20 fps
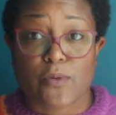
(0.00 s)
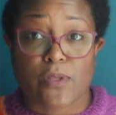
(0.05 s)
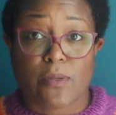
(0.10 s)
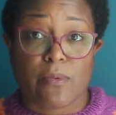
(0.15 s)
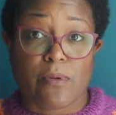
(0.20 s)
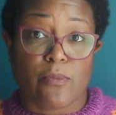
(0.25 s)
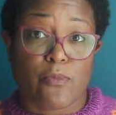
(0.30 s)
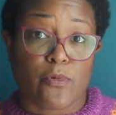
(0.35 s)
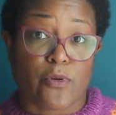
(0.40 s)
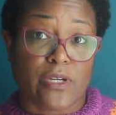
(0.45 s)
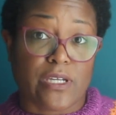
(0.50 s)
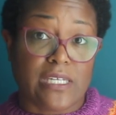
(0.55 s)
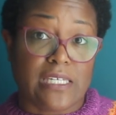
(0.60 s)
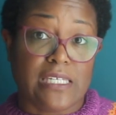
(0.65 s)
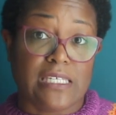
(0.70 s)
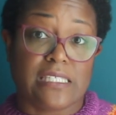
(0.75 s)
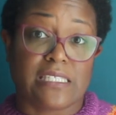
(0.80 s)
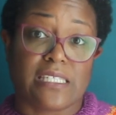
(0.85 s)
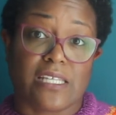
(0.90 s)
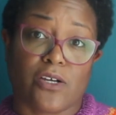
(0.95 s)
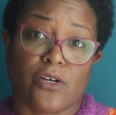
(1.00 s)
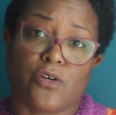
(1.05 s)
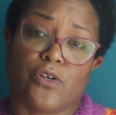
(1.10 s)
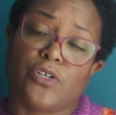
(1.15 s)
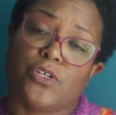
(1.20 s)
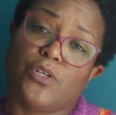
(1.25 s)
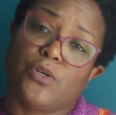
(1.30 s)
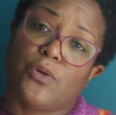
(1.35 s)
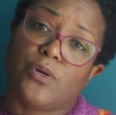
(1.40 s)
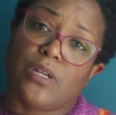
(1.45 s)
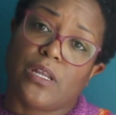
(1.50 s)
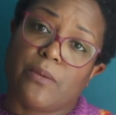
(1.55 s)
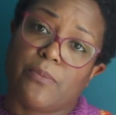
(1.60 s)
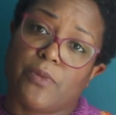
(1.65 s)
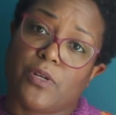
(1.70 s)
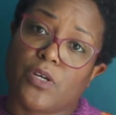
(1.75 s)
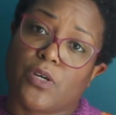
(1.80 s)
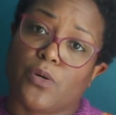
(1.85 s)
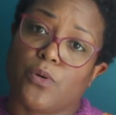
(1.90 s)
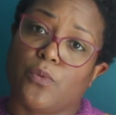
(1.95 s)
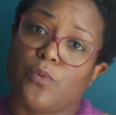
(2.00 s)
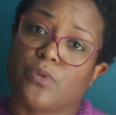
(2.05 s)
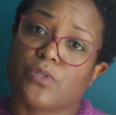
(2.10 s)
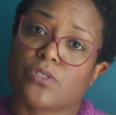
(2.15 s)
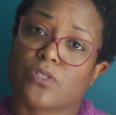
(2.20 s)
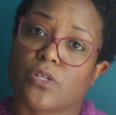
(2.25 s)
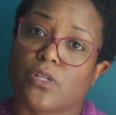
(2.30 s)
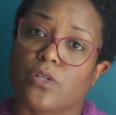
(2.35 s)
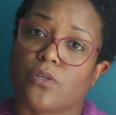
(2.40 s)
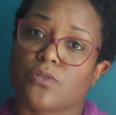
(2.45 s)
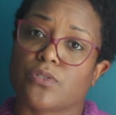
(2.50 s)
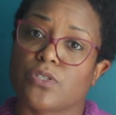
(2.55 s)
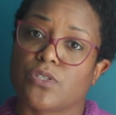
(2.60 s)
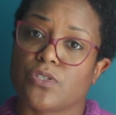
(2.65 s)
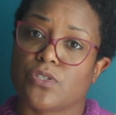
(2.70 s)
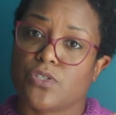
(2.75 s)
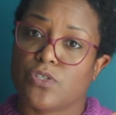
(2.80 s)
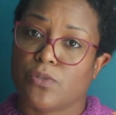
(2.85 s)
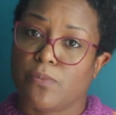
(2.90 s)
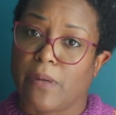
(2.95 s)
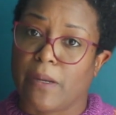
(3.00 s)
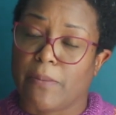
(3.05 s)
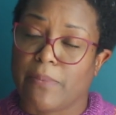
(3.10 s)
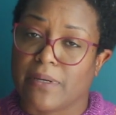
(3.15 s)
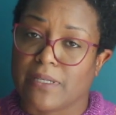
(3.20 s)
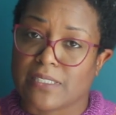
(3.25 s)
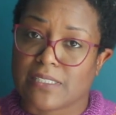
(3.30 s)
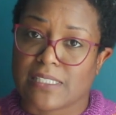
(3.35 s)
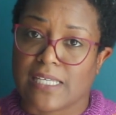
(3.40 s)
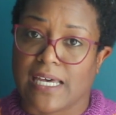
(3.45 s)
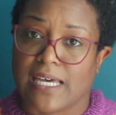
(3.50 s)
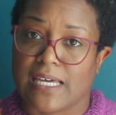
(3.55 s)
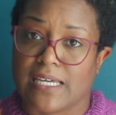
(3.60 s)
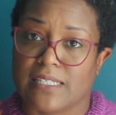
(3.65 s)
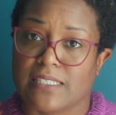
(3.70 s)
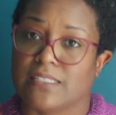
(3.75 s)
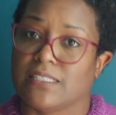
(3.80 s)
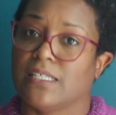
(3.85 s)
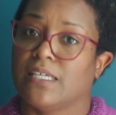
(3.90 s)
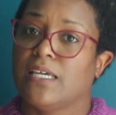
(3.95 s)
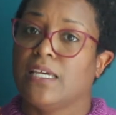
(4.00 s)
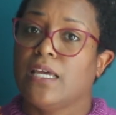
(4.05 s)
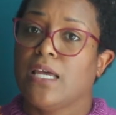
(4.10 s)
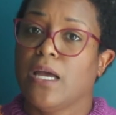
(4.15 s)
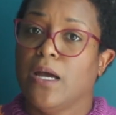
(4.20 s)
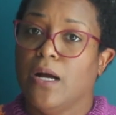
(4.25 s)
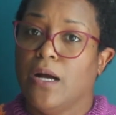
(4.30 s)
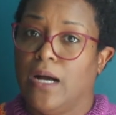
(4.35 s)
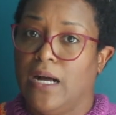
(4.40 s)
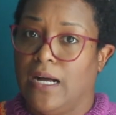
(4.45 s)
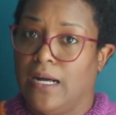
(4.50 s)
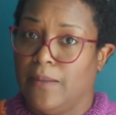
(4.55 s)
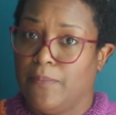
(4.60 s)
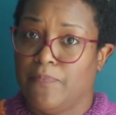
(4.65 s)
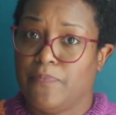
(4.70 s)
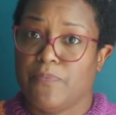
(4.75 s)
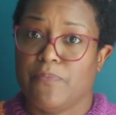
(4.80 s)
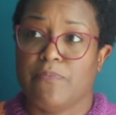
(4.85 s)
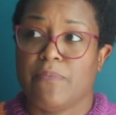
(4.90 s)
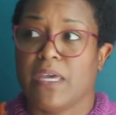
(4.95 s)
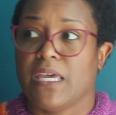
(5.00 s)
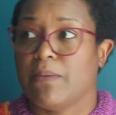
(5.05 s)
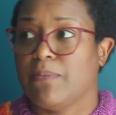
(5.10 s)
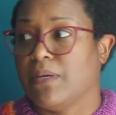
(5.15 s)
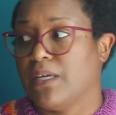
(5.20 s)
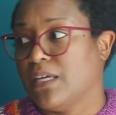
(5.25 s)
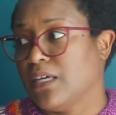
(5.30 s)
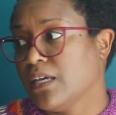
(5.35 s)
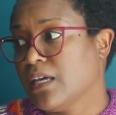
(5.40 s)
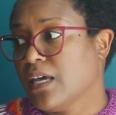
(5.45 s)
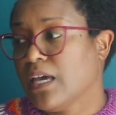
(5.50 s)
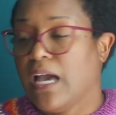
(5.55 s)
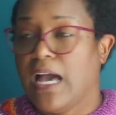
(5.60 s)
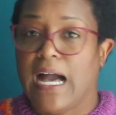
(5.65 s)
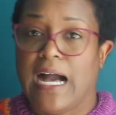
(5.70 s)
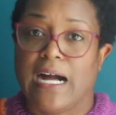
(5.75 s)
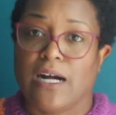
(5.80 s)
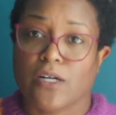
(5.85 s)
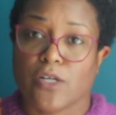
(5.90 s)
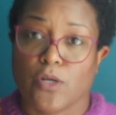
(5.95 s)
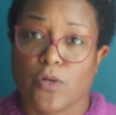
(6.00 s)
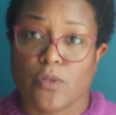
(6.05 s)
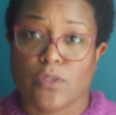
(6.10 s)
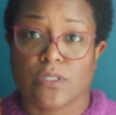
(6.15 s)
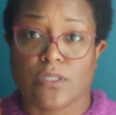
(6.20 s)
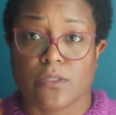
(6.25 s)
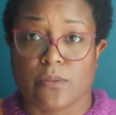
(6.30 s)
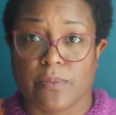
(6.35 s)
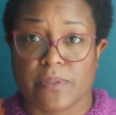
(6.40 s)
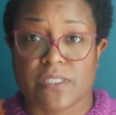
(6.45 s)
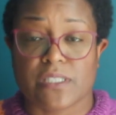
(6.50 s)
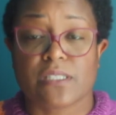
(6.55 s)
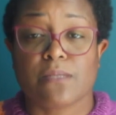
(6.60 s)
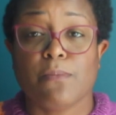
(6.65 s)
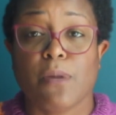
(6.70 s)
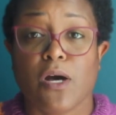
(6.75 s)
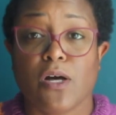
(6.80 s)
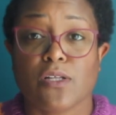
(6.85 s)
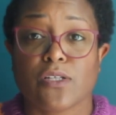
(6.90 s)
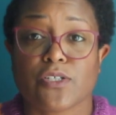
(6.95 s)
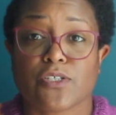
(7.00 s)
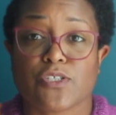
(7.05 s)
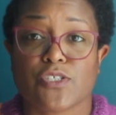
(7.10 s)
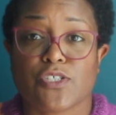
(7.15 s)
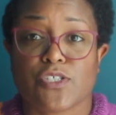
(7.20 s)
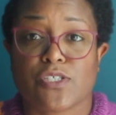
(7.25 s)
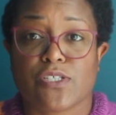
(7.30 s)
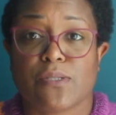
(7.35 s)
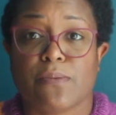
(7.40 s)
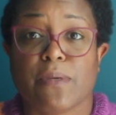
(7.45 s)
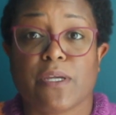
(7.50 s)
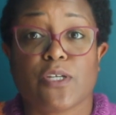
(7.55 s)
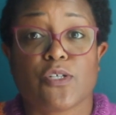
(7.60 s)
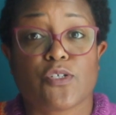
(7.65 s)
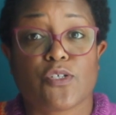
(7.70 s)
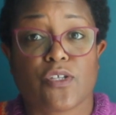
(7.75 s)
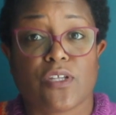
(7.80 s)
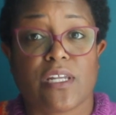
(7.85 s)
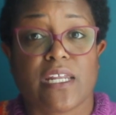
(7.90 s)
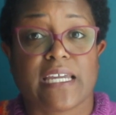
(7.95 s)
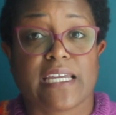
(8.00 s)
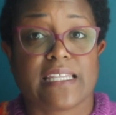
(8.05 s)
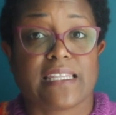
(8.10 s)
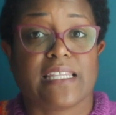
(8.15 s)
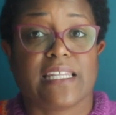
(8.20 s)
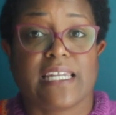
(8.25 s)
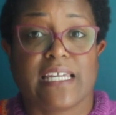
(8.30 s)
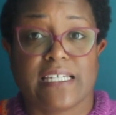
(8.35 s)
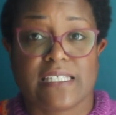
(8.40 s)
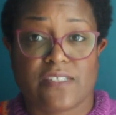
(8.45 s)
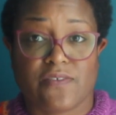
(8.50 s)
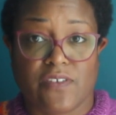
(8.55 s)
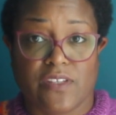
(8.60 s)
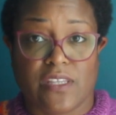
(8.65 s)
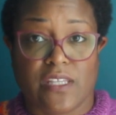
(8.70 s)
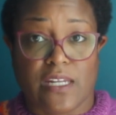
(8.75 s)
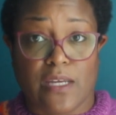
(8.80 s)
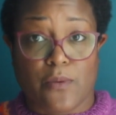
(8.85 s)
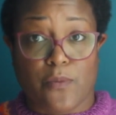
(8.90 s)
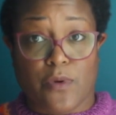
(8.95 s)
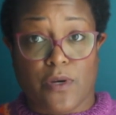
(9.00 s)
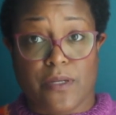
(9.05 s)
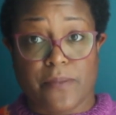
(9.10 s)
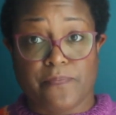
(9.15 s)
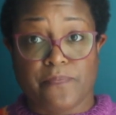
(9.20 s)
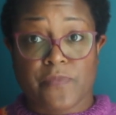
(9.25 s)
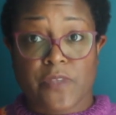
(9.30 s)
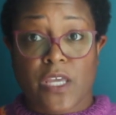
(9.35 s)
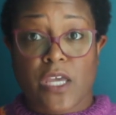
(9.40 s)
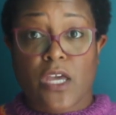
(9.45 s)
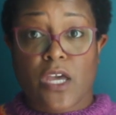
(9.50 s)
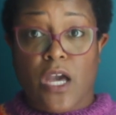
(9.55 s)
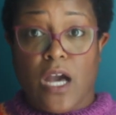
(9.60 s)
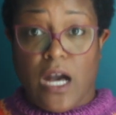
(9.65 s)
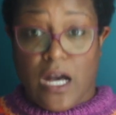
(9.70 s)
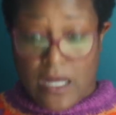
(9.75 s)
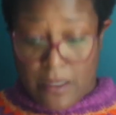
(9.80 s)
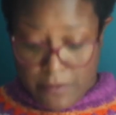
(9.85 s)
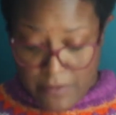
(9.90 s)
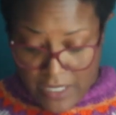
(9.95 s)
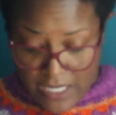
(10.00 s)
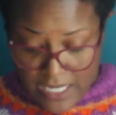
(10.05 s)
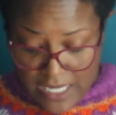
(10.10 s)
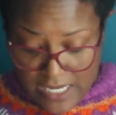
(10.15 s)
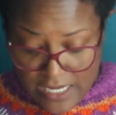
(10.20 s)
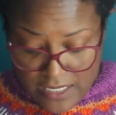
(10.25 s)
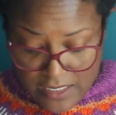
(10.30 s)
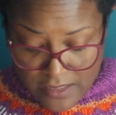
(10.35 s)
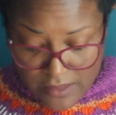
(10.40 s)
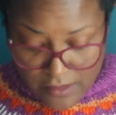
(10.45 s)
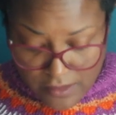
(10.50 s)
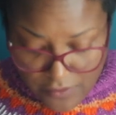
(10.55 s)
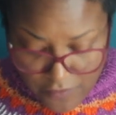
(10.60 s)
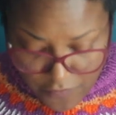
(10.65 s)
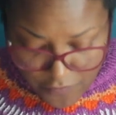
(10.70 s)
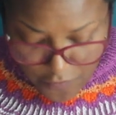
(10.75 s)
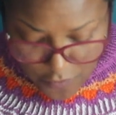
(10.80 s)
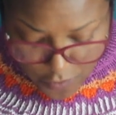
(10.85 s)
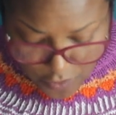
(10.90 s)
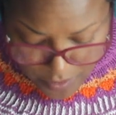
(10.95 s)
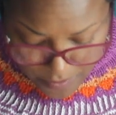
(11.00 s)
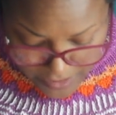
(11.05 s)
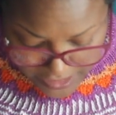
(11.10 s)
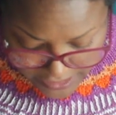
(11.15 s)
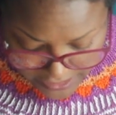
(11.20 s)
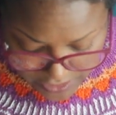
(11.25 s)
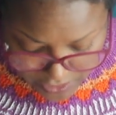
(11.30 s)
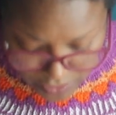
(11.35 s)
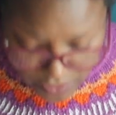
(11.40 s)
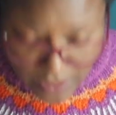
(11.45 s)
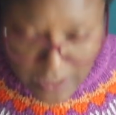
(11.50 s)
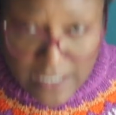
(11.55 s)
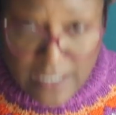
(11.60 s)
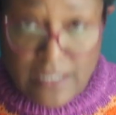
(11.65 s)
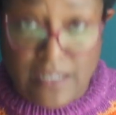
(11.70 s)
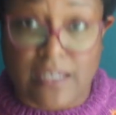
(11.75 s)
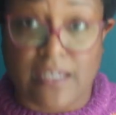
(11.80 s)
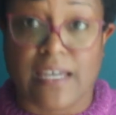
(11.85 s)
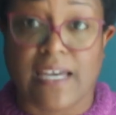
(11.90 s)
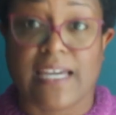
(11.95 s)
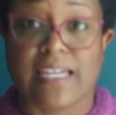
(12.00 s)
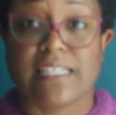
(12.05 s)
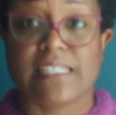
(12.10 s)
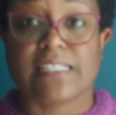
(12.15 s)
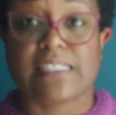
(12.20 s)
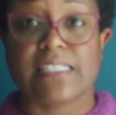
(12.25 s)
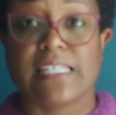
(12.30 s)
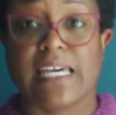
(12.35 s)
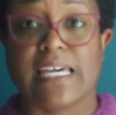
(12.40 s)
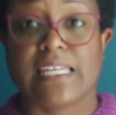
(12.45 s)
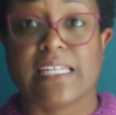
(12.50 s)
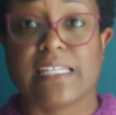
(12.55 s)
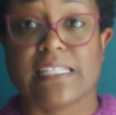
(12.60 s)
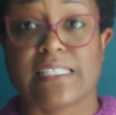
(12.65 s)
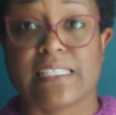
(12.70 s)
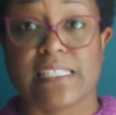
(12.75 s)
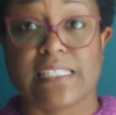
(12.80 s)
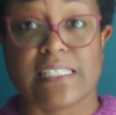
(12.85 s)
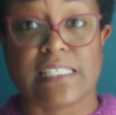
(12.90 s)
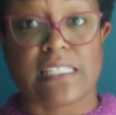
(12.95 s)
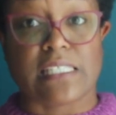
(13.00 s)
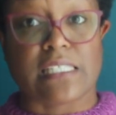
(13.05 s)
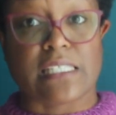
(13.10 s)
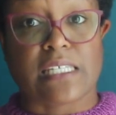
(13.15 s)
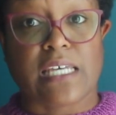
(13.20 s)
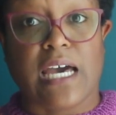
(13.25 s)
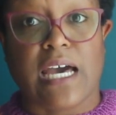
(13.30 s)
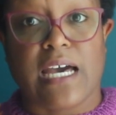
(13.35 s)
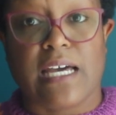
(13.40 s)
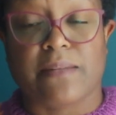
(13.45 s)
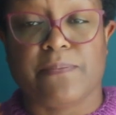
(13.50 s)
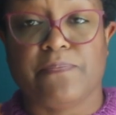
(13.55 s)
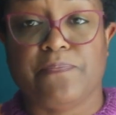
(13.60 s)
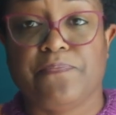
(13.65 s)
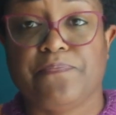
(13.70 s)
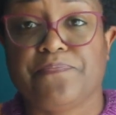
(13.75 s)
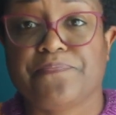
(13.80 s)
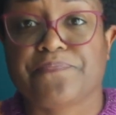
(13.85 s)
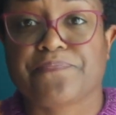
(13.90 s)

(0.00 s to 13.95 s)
with a bit more ease, and I'll go, you know what, I'm gonna go what's closest to my bust size. Maybe I'll go a little bit smaller just to make sure that I get the nice fit that I want. And for my soldotna, I decided, since this is cotton,